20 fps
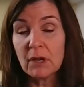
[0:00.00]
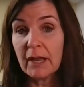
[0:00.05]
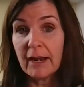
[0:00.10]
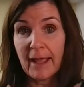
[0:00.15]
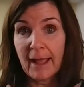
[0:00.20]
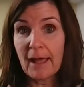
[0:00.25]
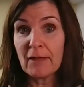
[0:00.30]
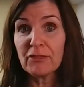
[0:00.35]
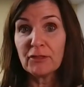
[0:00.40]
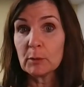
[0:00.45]

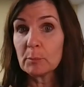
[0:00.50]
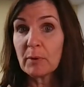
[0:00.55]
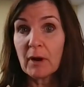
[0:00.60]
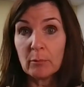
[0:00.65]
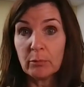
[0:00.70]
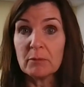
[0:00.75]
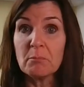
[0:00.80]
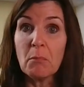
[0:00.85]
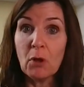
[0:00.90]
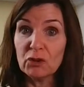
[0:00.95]
an athlete,
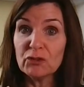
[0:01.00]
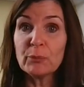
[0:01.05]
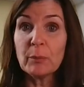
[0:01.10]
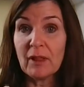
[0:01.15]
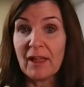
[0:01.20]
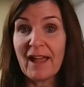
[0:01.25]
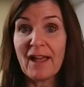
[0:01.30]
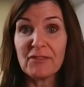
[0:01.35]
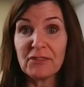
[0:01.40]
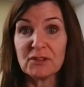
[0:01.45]
probably
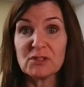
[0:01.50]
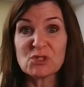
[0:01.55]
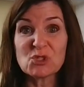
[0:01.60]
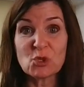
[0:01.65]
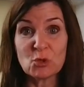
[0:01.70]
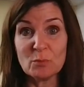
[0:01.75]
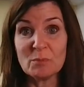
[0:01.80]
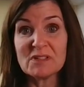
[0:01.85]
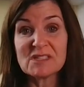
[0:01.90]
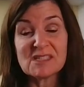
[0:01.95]
multiple
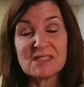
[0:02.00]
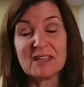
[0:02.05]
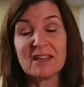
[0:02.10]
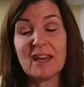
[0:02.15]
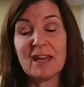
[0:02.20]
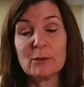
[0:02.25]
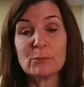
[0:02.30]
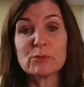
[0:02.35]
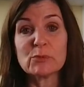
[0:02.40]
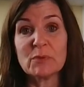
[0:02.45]
athletes who miss the
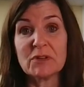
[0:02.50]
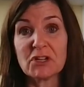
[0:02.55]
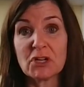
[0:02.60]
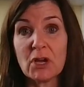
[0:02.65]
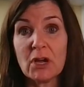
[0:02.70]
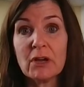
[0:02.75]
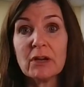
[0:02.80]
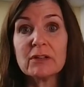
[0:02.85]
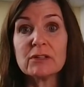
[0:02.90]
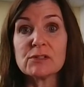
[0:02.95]
games
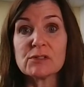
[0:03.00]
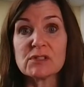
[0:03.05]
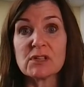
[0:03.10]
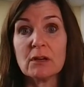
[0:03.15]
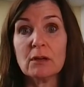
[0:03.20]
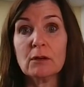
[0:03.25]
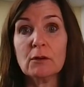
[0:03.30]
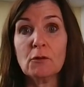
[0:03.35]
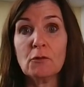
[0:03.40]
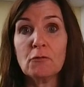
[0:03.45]
because
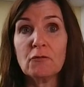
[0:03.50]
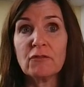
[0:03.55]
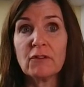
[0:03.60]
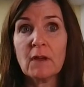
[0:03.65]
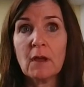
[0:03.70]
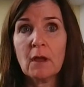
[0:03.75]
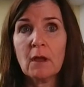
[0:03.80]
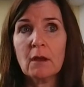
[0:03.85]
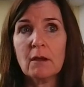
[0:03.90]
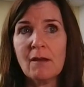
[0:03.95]
of
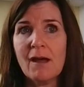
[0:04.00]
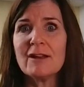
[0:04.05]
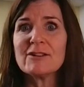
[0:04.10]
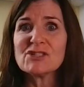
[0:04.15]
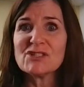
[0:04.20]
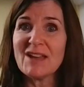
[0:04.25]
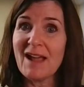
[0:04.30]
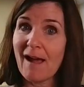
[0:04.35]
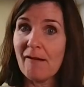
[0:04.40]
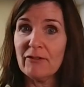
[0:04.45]

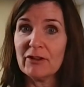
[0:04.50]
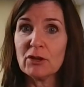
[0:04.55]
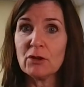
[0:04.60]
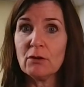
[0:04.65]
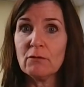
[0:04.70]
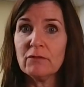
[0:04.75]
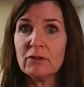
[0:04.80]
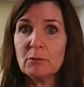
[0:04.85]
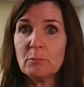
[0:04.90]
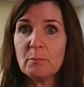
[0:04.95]
not just having
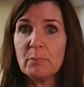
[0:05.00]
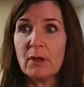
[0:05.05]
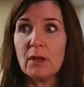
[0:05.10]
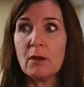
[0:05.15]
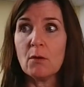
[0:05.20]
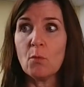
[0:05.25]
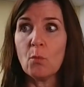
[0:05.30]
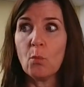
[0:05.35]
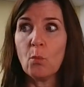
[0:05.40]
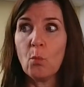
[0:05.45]
COVID,
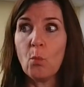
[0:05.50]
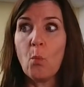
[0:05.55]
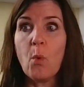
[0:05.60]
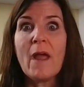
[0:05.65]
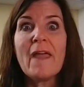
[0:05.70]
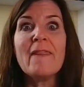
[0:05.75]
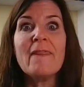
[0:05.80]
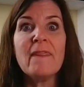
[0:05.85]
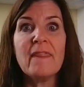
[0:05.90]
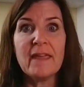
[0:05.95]
but
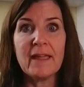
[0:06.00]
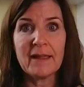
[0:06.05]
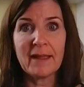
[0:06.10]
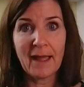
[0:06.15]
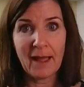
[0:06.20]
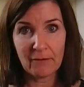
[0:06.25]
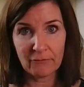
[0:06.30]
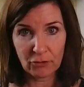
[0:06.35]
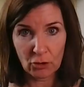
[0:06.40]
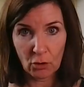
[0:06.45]
when
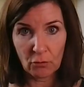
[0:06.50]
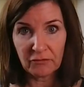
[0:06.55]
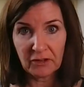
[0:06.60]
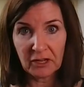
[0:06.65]
they have